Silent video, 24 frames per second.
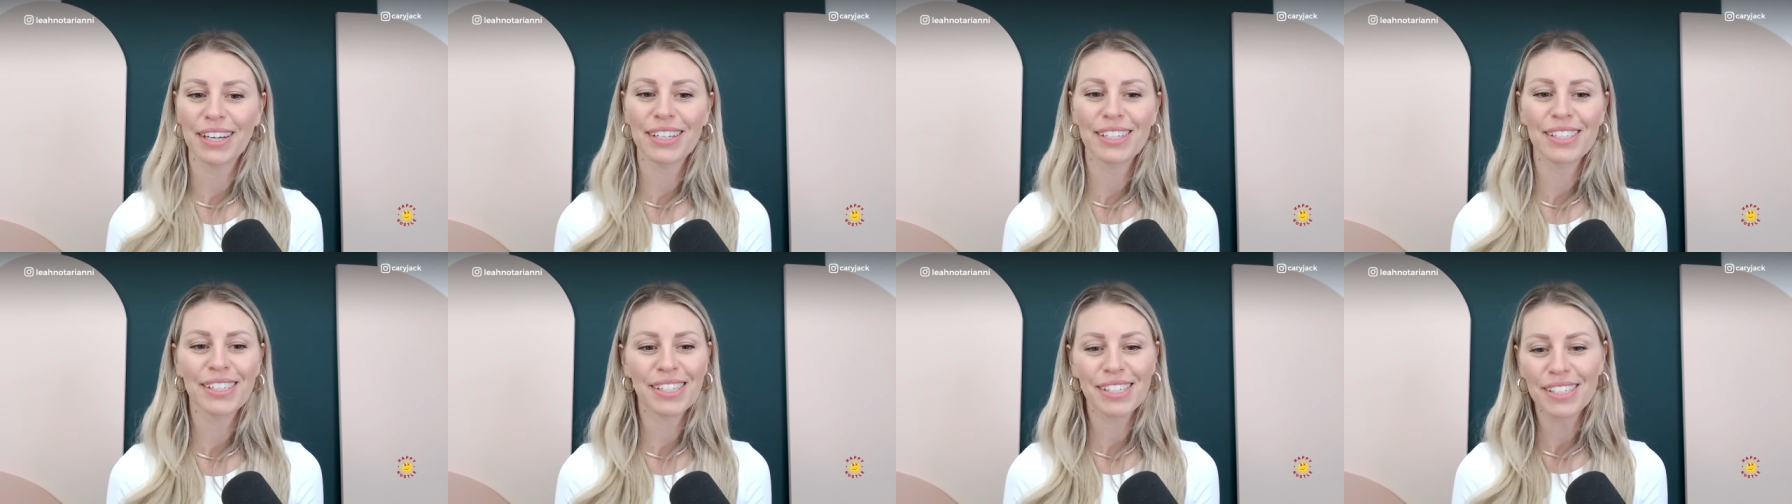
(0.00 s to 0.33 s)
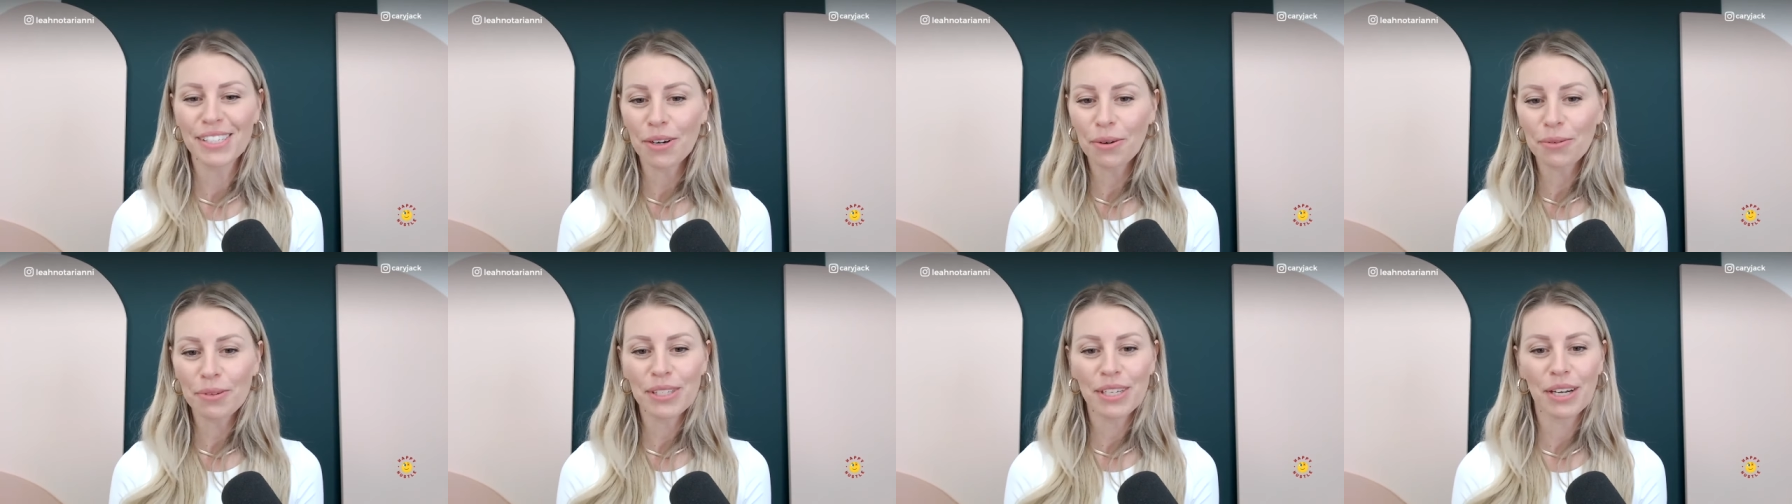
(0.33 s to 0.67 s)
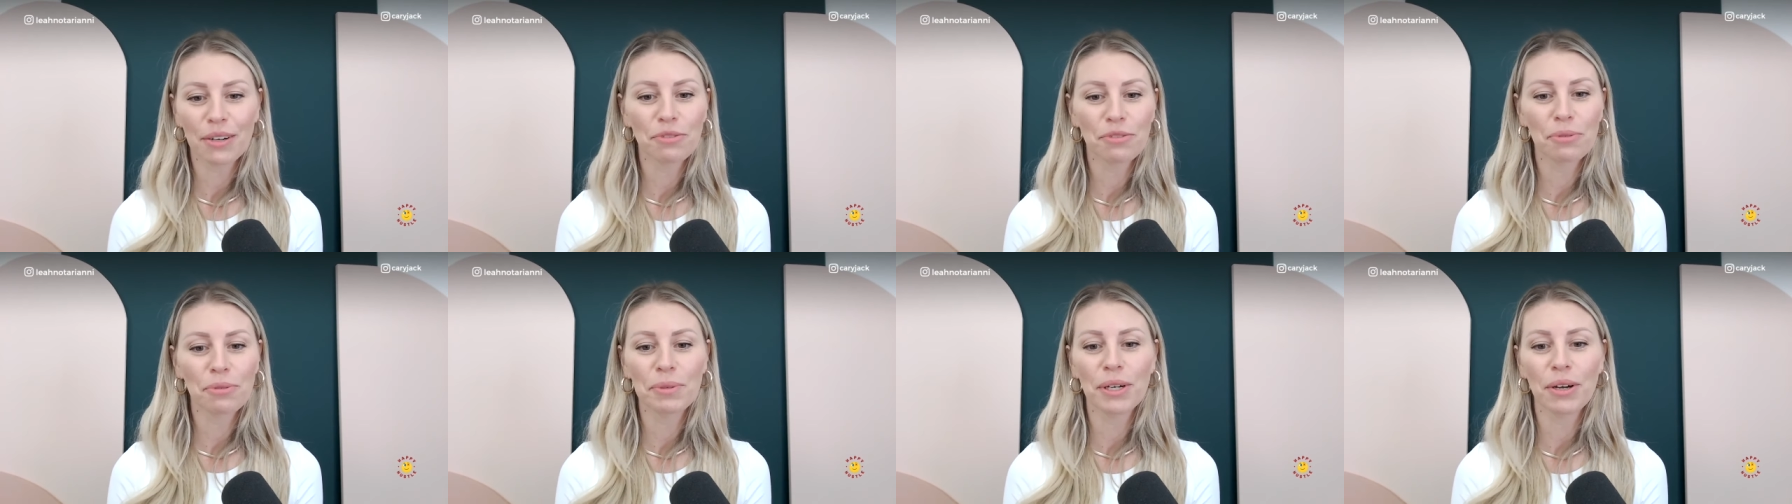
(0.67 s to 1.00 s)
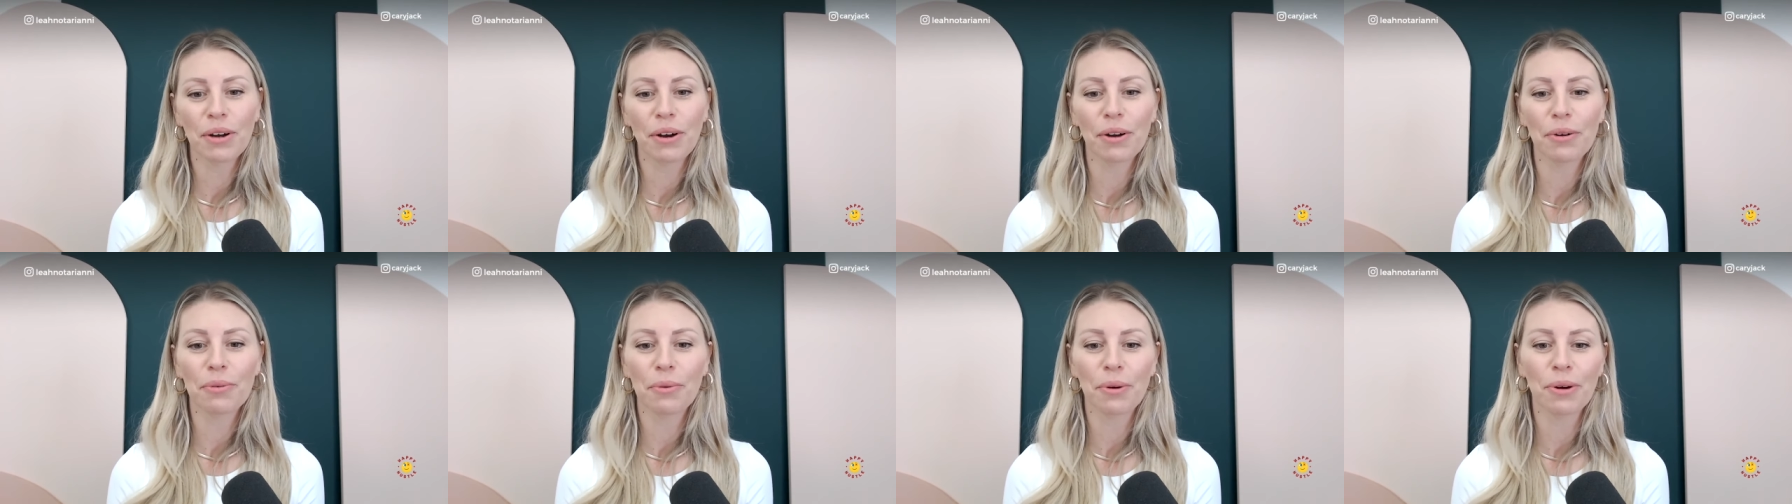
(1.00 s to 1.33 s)
It doesn't always have to be a
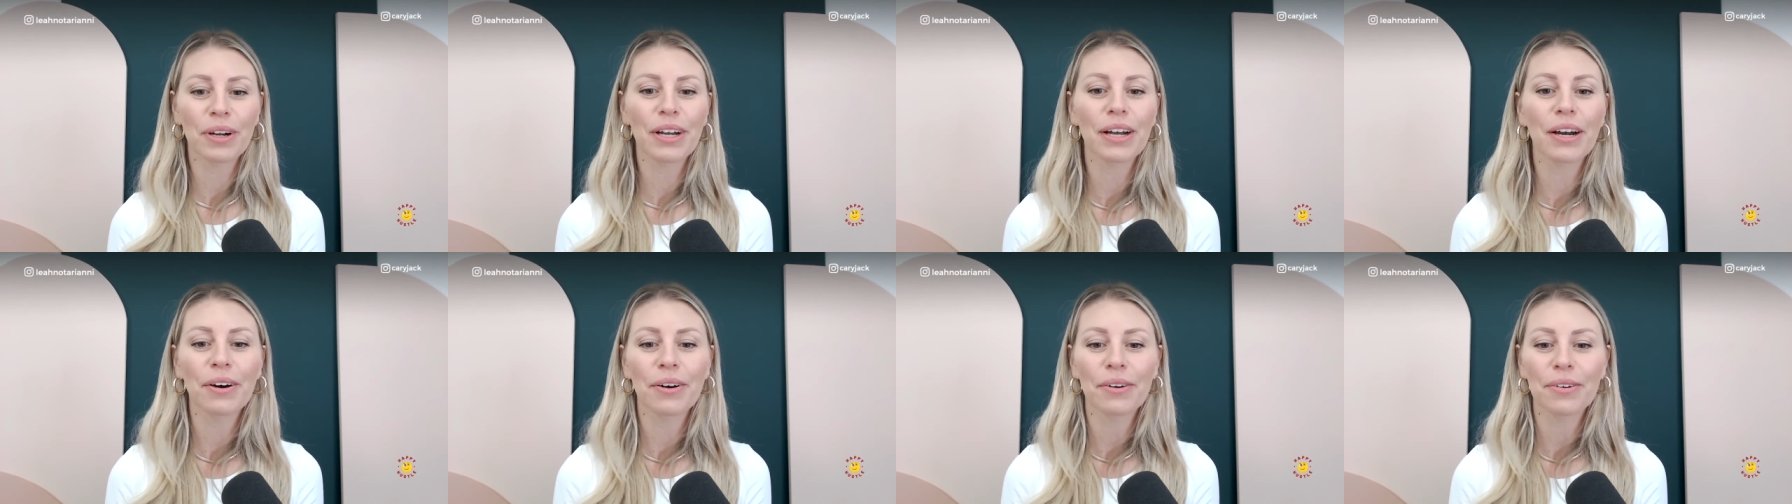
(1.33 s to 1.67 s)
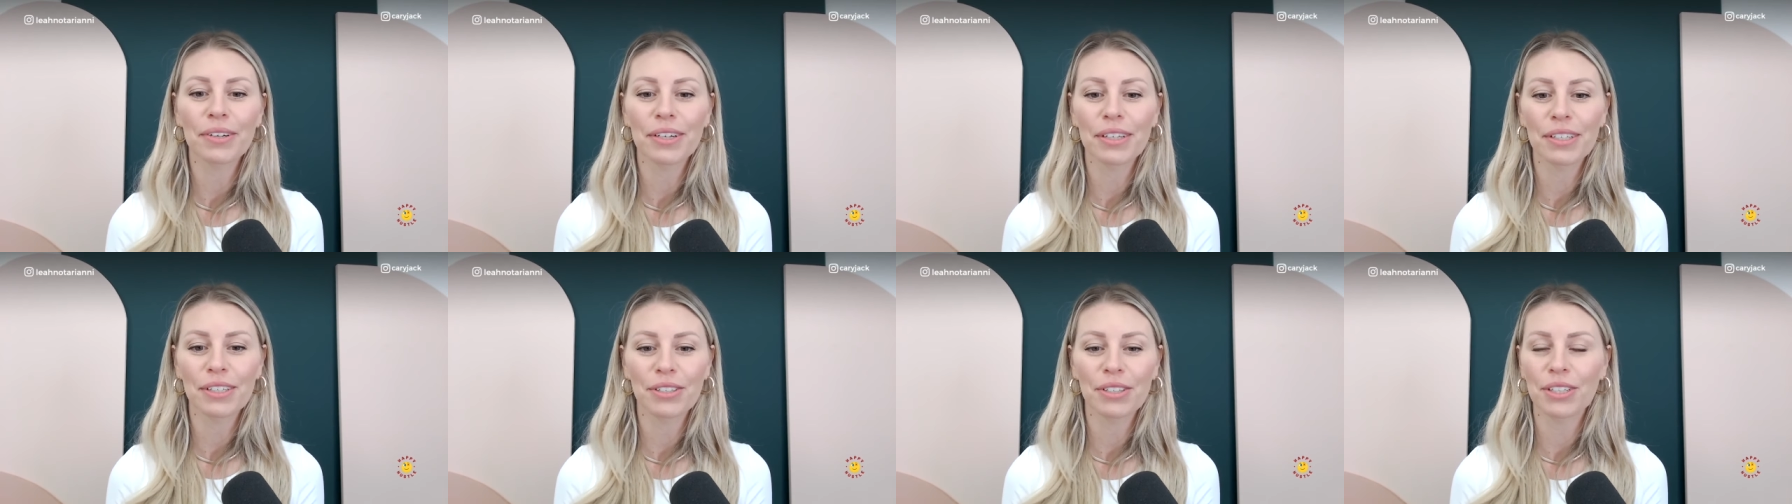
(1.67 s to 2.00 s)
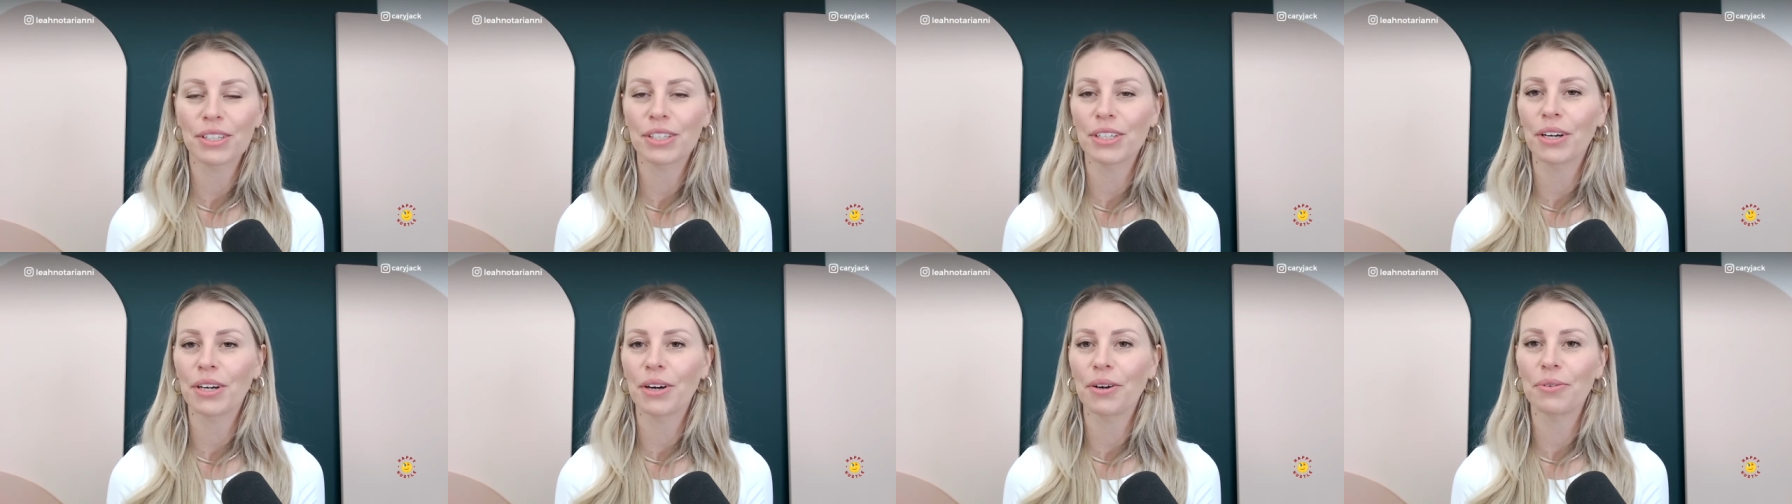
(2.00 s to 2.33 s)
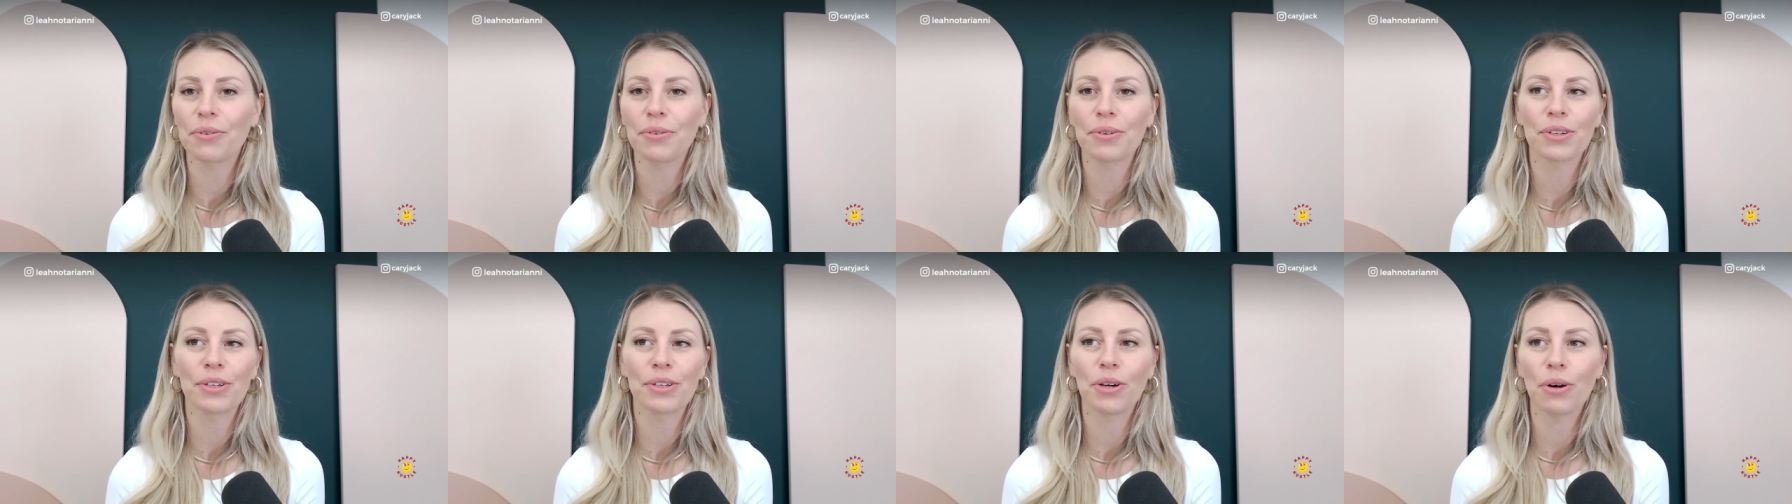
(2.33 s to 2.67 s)
hard workout. You can
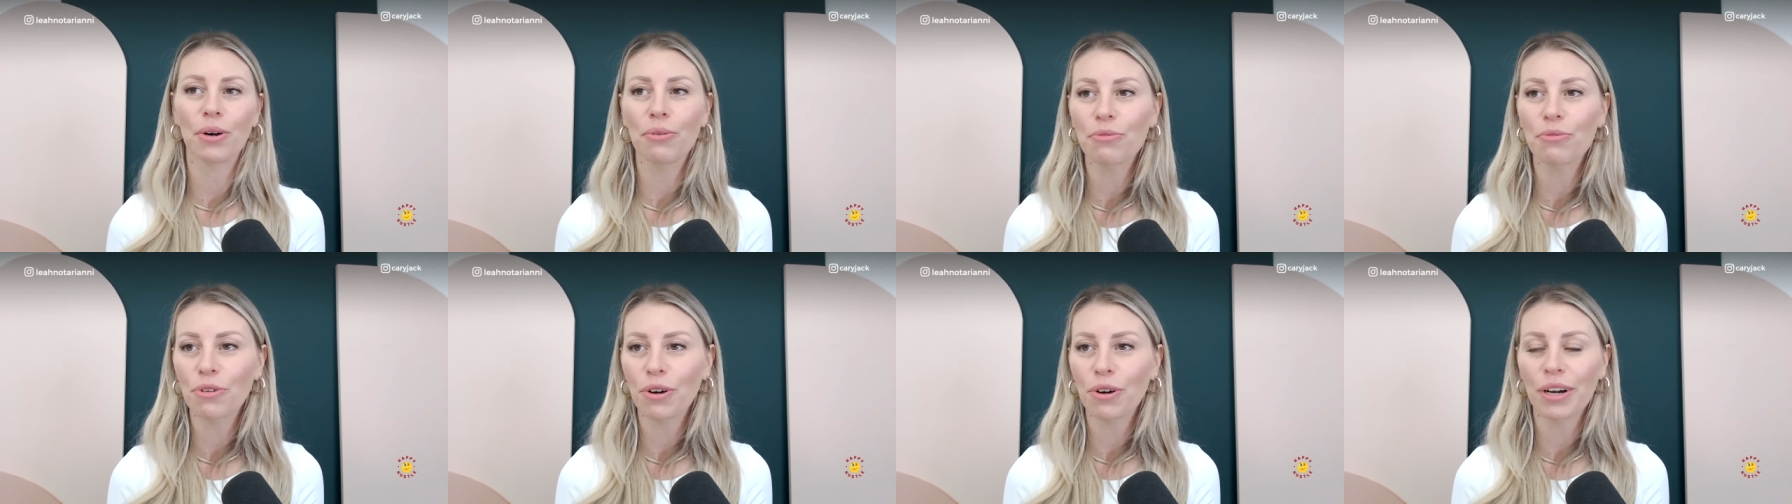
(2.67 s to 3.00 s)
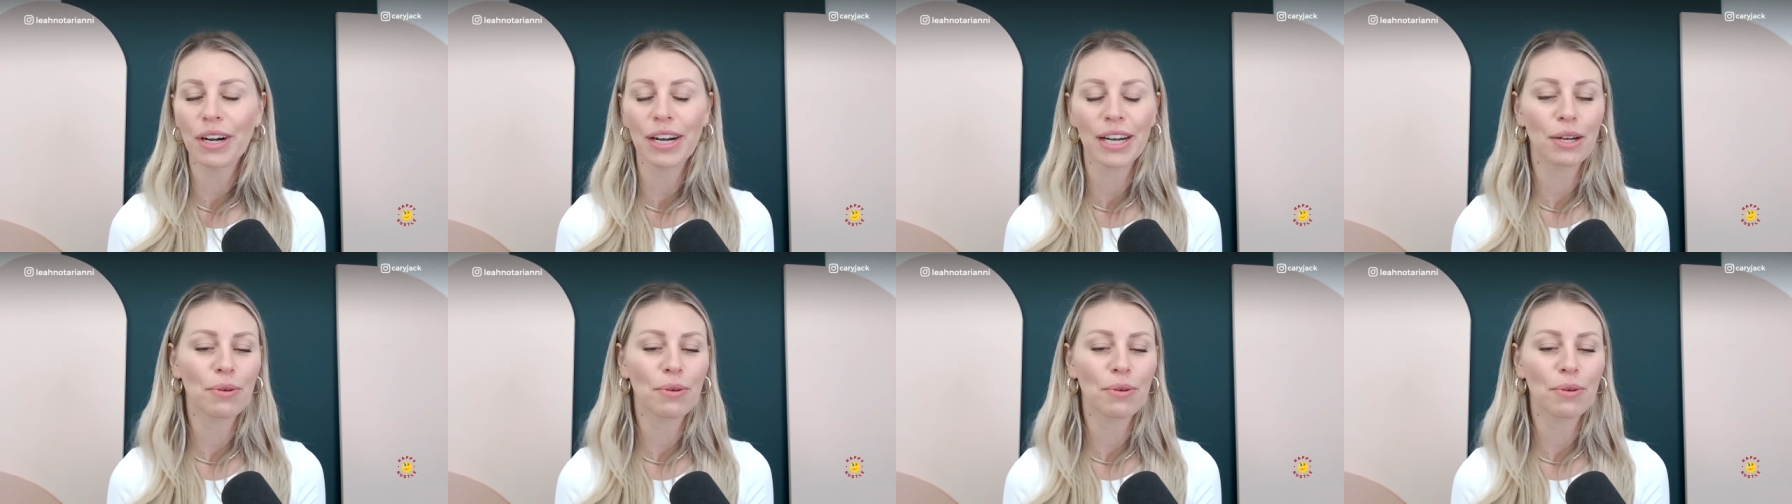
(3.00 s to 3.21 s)
now go for a